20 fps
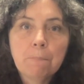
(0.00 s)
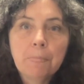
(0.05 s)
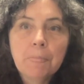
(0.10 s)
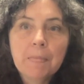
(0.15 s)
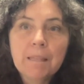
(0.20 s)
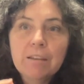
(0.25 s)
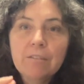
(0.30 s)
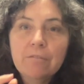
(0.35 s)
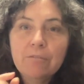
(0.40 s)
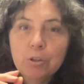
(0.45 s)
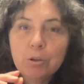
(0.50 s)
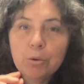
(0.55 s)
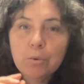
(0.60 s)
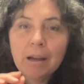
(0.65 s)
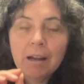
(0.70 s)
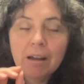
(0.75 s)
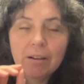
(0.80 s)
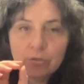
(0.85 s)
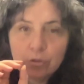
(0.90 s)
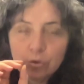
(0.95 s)
If you
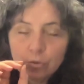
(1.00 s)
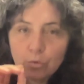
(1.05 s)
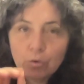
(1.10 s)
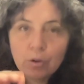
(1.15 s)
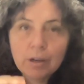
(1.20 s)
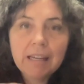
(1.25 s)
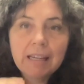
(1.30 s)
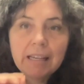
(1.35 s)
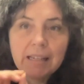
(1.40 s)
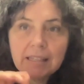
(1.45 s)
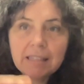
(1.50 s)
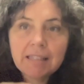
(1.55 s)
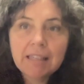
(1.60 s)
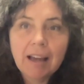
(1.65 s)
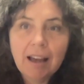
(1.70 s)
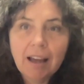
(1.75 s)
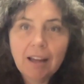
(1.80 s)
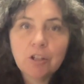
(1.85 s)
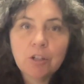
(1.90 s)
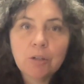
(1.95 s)
have great
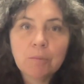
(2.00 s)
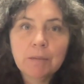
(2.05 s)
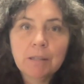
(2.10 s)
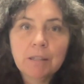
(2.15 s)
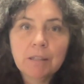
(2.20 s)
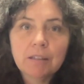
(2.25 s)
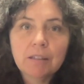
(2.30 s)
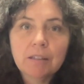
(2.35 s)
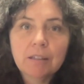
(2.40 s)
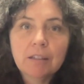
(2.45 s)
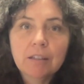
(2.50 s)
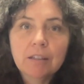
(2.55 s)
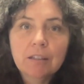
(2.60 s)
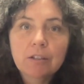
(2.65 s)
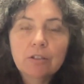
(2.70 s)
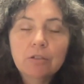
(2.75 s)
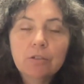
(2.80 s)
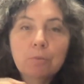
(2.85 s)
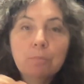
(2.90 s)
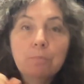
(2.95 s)
attachment
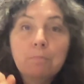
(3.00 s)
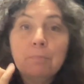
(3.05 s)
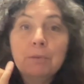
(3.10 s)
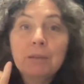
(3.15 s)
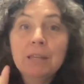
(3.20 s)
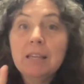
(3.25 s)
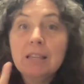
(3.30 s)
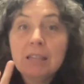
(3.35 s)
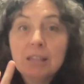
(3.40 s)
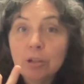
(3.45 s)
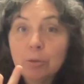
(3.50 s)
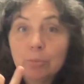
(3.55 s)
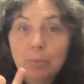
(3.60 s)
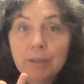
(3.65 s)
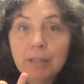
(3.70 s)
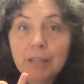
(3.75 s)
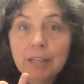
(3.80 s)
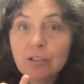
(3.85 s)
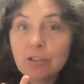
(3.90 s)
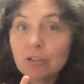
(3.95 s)
to being in a
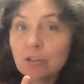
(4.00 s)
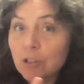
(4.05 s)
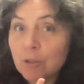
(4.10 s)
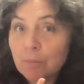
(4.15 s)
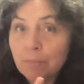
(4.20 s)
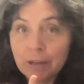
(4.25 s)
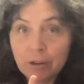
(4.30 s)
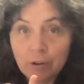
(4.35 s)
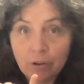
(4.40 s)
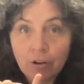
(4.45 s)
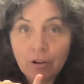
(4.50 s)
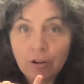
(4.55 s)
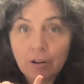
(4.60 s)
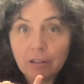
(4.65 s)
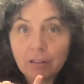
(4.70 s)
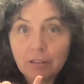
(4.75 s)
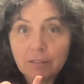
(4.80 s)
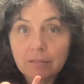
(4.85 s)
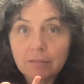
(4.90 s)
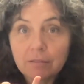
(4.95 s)
relationship at
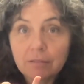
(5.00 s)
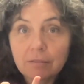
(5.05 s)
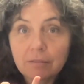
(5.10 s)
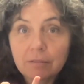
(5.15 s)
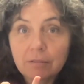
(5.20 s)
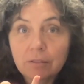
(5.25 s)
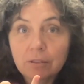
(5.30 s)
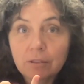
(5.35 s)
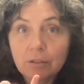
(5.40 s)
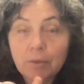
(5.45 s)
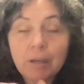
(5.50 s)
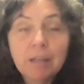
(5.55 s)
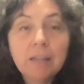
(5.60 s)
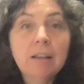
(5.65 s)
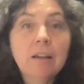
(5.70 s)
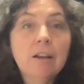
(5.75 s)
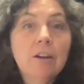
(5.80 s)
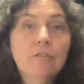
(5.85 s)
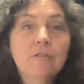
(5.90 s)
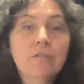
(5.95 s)
all, right?
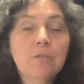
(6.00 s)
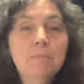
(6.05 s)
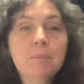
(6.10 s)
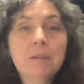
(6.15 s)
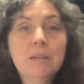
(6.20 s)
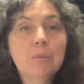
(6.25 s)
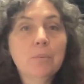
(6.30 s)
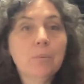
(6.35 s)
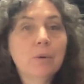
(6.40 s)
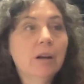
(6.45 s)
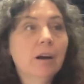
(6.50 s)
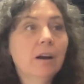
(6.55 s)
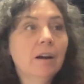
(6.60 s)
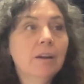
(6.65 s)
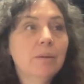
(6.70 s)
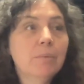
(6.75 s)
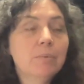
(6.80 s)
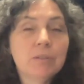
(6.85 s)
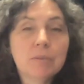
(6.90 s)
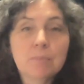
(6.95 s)
For me, when I
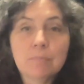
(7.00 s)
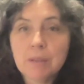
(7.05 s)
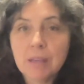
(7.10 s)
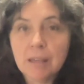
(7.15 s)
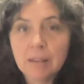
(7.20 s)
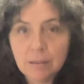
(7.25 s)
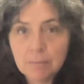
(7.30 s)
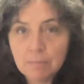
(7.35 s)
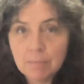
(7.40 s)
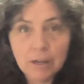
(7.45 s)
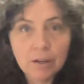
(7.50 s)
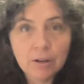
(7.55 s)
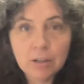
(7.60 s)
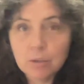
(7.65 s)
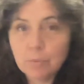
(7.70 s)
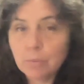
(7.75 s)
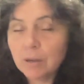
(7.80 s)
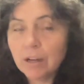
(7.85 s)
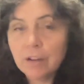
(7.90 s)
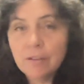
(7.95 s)
was getting married,
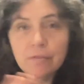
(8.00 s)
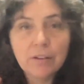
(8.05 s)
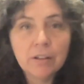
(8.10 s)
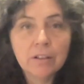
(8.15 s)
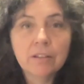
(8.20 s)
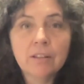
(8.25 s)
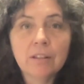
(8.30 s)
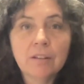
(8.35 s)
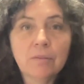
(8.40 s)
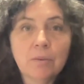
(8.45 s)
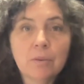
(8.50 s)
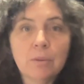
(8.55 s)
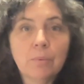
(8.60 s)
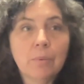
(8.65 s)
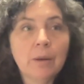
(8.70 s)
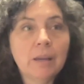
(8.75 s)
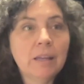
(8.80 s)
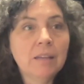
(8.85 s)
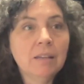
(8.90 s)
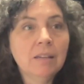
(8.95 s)
when I fell in love with
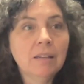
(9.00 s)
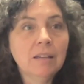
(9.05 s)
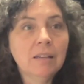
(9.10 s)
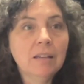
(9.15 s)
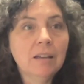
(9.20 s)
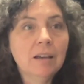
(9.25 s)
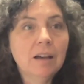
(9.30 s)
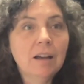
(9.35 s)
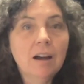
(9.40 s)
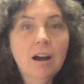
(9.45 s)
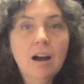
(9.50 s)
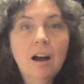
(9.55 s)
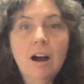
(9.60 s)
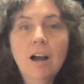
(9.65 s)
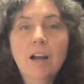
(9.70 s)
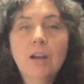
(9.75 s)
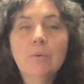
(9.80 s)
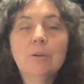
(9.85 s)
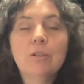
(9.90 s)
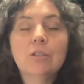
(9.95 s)
Wayne,
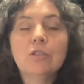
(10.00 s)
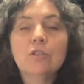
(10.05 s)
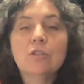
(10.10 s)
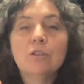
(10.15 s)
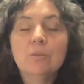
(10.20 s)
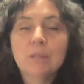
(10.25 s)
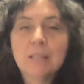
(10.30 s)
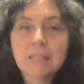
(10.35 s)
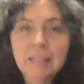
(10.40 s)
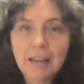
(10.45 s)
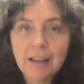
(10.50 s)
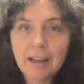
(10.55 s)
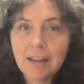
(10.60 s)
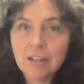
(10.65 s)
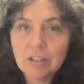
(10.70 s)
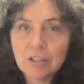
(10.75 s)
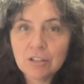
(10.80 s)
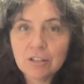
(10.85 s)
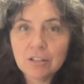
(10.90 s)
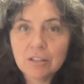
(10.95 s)
I was so
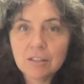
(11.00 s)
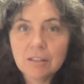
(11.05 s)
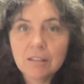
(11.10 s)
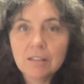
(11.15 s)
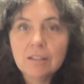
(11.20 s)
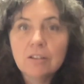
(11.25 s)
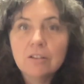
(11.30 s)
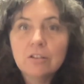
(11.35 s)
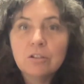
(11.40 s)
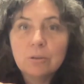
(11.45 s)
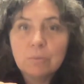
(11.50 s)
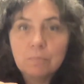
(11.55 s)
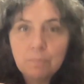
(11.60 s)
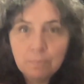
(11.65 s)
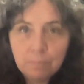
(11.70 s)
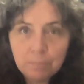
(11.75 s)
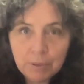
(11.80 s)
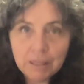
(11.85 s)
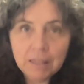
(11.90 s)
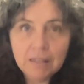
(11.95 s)
attached to
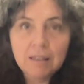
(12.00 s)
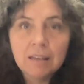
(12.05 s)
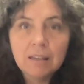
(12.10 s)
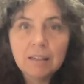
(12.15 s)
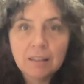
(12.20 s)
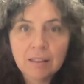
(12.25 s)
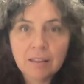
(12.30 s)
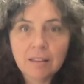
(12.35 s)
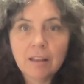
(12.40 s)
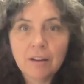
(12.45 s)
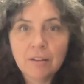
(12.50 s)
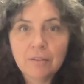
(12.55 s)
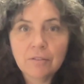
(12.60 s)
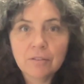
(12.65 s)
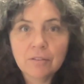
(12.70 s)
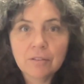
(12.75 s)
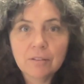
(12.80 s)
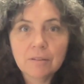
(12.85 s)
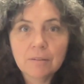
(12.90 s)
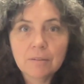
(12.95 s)
being in love.
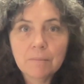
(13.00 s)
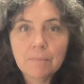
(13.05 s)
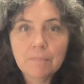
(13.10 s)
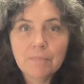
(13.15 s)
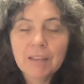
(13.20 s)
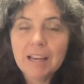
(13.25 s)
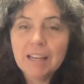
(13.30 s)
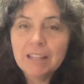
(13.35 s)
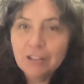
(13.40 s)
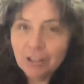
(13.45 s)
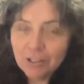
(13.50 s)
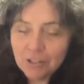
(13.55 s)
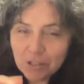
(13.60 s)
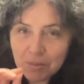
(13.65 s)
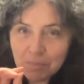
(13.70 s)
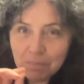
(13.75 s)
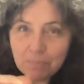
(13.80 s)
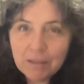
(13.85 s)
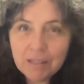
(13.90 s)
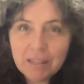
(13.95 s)
And not
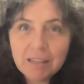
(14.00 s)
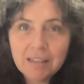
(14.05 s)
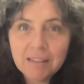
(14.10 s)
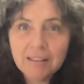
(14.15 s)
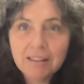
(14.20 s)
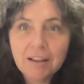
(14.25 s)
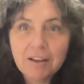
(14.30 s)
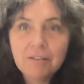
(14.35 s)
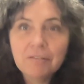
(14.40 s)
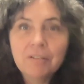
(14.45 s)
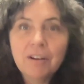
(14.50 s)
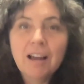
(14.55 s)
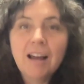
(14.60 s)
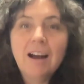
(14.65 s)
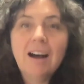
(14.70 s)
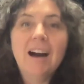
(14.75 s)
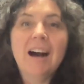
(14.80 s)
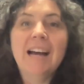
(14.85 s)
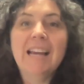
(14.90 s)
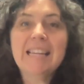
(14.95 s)
just being in love,
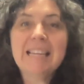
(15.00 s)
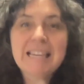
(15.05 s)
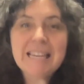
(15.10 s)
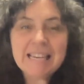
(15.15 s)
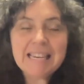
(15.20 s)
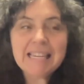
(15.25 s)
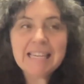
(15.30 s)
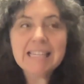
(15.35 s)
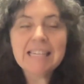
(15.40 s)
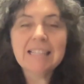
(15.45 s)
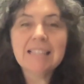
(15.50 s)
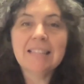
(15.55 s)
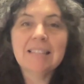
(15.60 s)
I needed